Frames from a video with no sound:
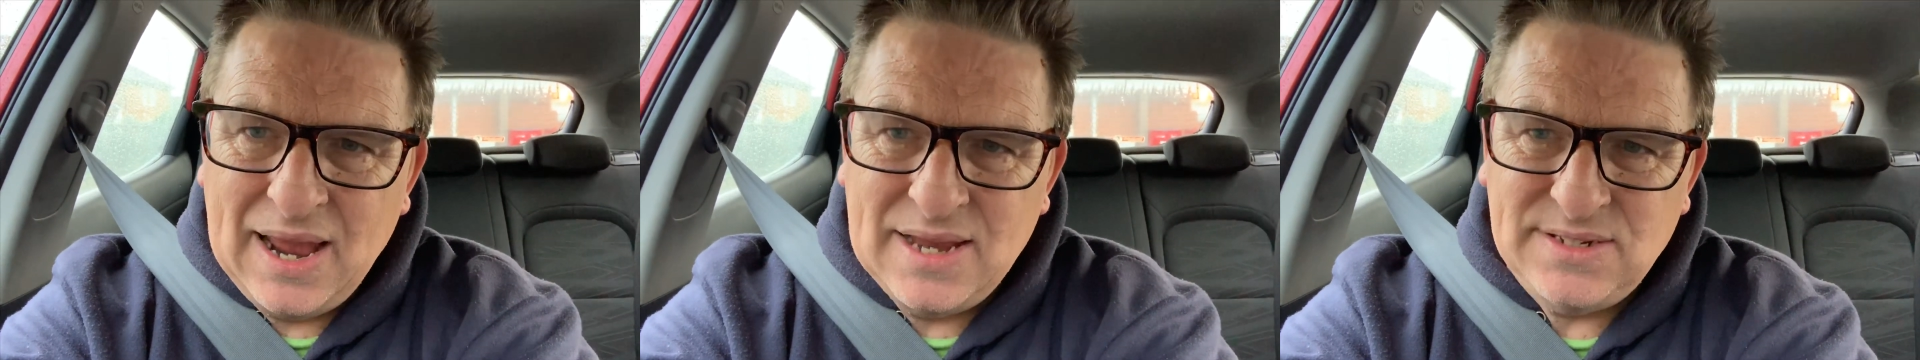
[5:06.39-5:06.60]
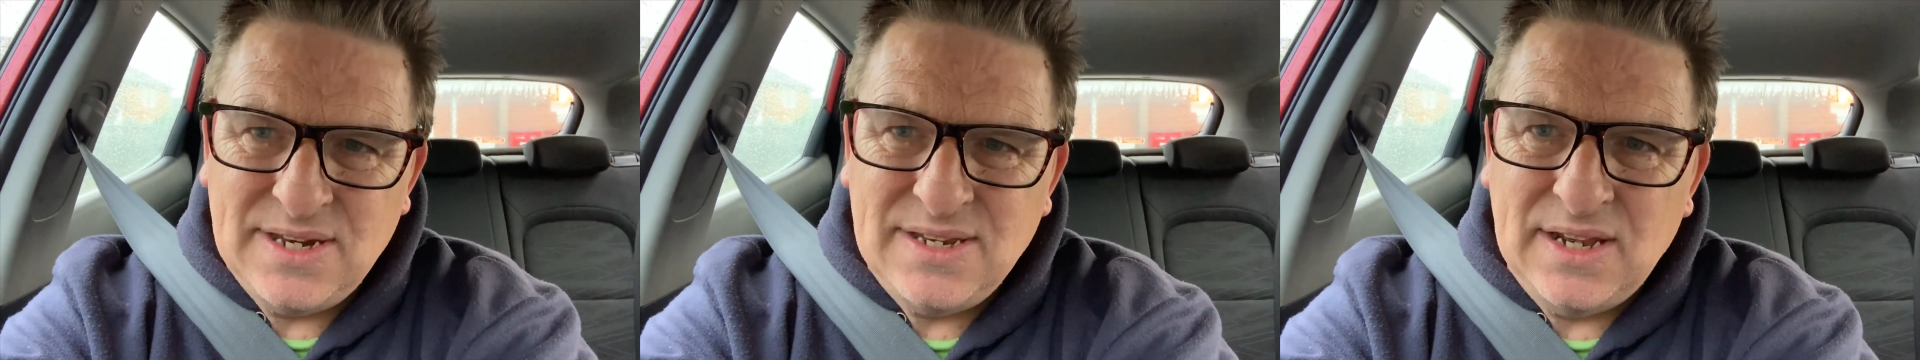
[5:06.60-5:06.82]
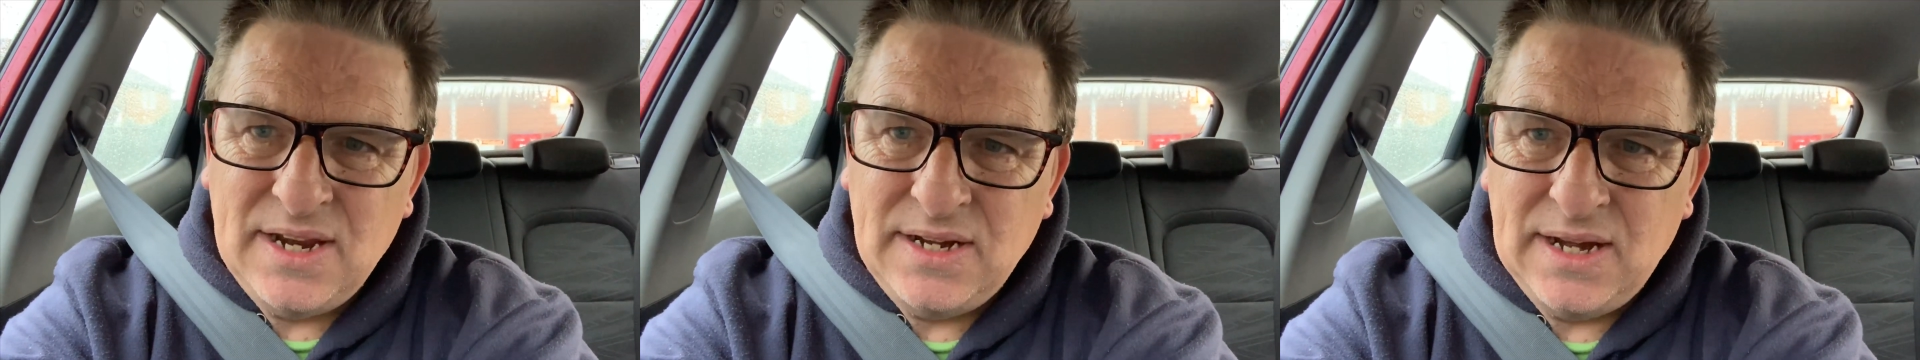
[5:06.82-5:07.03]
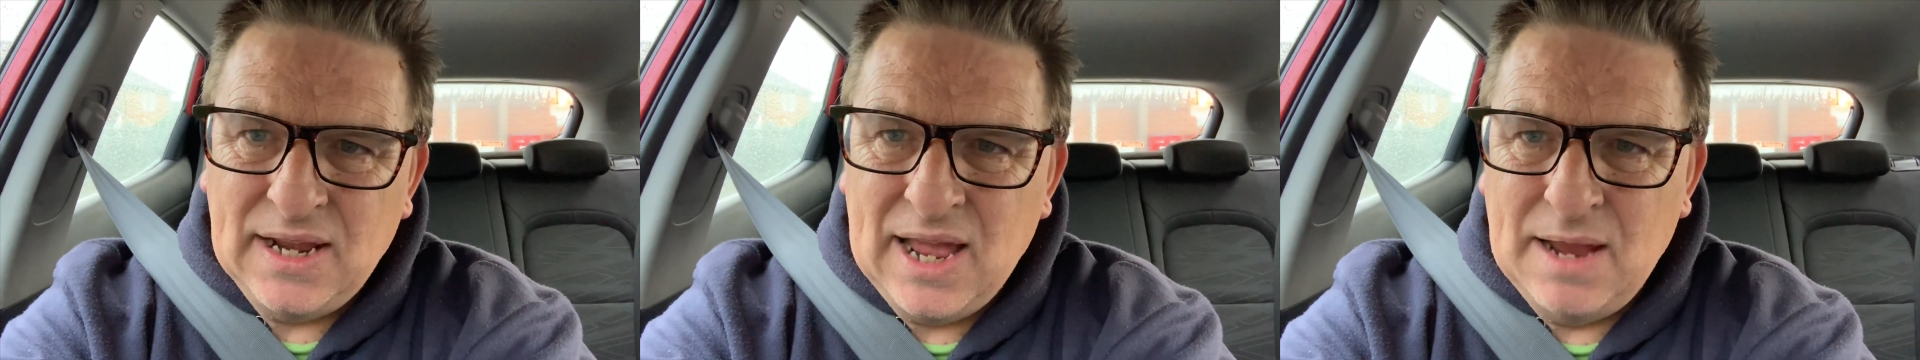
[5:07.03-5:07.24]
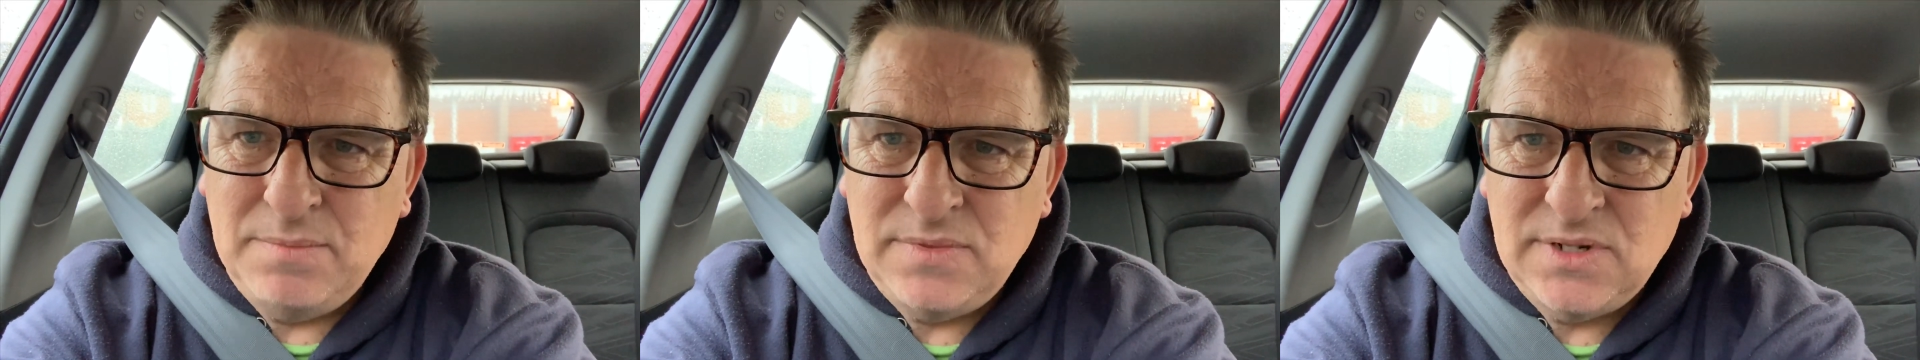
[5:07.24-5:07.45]
as indeed it
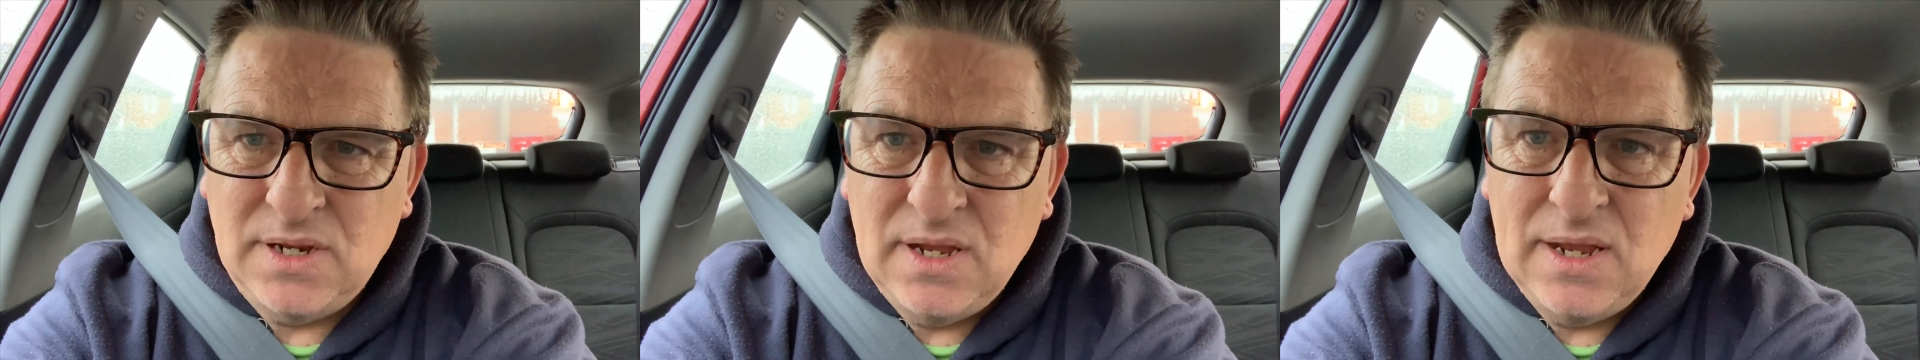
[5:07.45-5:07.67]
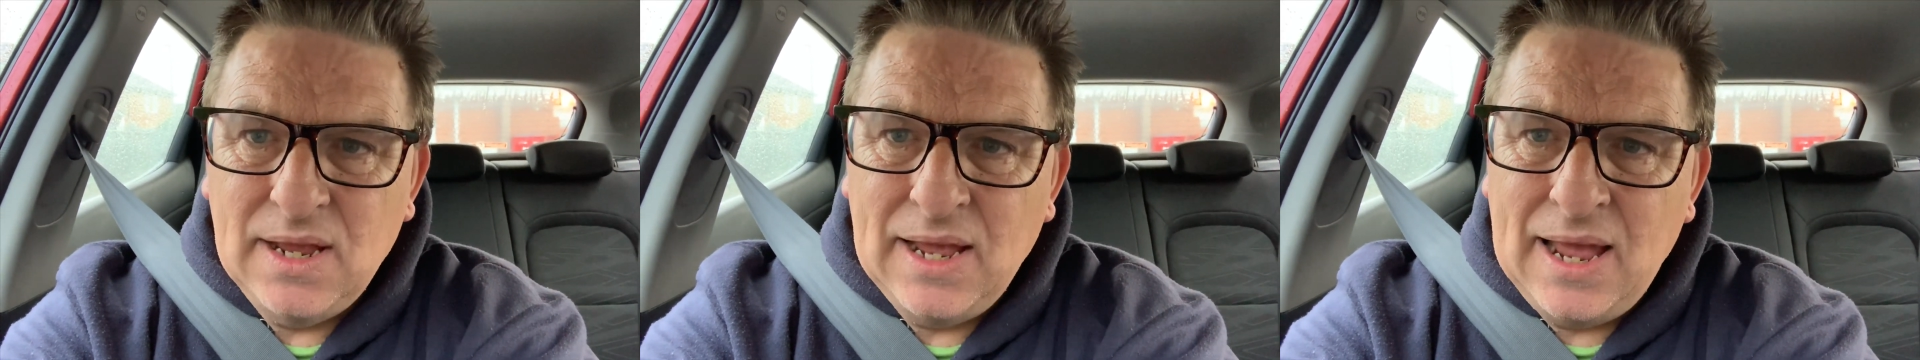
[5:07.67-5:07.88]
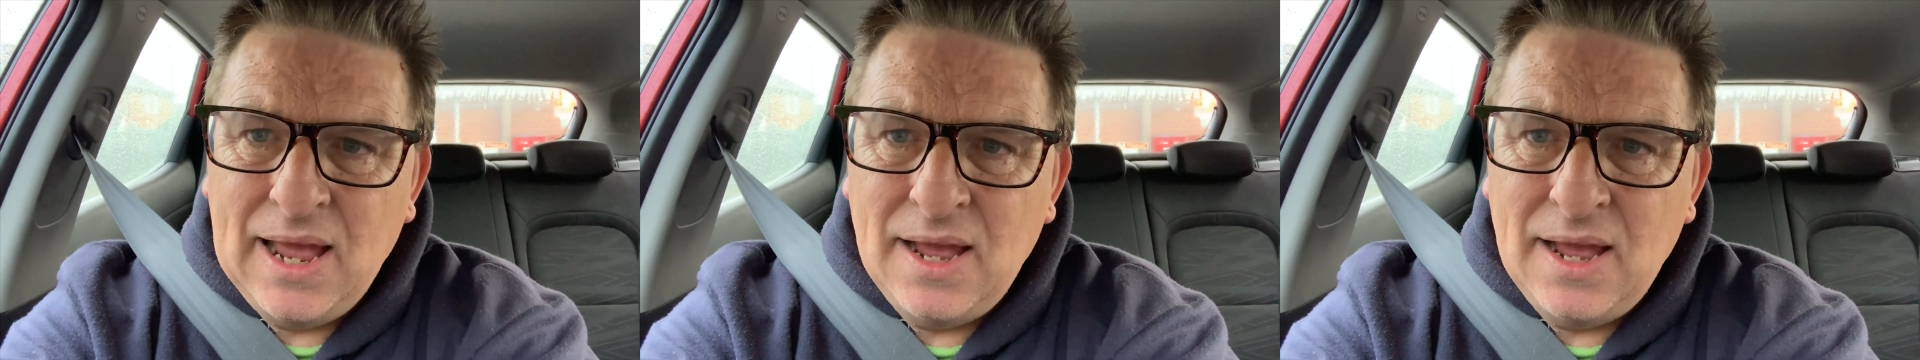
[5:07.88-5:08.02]
happens at